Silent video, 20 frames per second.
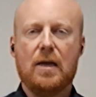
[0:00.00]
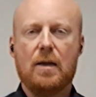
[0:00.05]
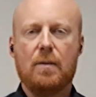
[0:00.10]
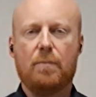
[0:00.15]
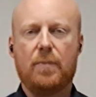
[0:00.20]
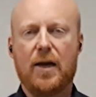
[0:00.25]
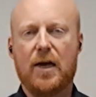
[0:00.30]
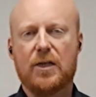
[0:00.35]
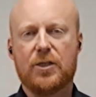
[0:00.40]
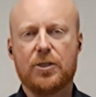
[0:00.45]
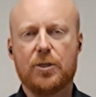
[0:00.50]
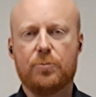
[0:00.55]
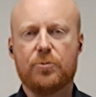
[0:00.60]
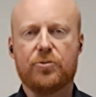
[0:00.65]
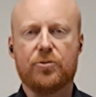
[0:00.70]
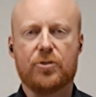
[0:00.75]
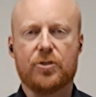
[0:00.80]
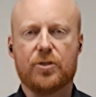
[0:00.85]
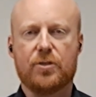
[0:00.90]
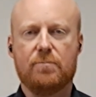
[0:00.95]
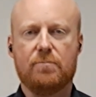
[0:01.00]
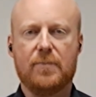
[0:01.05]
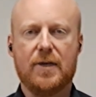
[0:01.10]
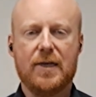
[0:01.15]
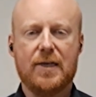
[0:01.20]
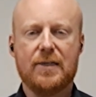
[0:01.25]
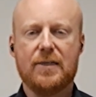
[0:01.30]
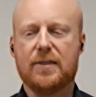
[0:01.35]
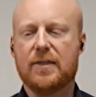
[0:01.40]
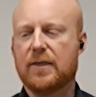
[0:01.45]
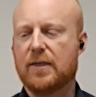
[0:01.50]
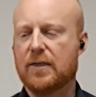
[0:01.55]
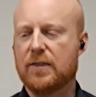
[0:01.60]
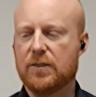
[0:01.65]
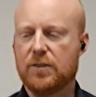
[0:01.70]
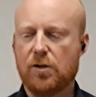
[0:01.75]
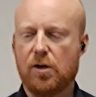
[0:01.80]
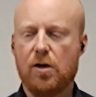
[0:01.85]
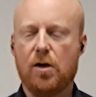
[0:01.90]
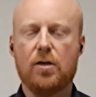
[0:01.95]
Partial obstruction means they can
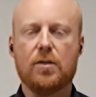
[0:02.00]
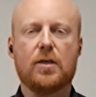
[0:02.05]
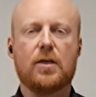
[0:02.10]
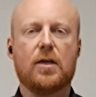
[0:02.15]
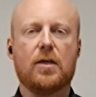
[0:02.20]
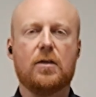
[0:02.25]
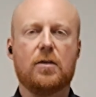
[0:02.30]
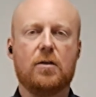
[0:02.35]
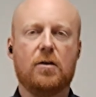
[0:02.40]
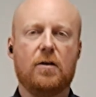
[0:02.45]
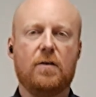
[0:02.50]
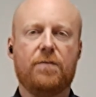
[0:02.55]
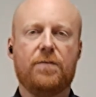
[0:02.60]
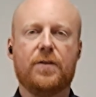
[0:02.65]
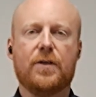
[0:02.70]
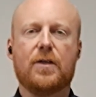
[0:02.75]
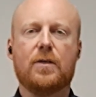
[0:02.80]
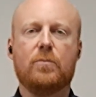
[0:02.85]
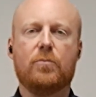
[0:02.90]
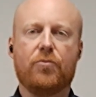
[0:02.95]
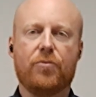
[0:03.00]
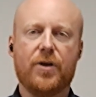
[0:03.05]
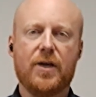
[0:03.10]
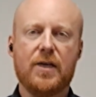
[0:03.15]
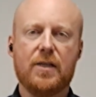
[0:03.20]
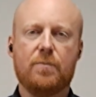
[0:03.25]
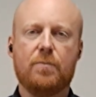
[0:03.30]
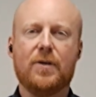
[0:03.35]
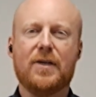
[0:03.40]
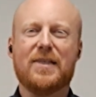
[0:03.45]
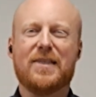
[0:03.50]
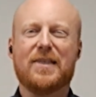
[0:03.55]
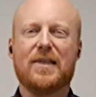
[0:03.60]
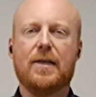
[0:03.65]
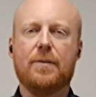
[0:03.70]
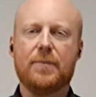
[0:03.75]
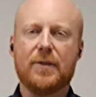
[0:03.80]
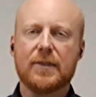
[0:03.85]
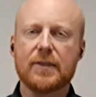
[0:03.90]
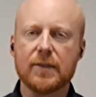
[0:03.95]
talk, they can cough, they can breathe, but it's
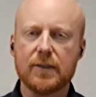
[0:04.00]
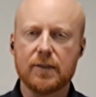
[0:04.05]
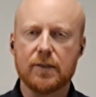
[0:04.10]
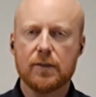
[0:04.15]
limited.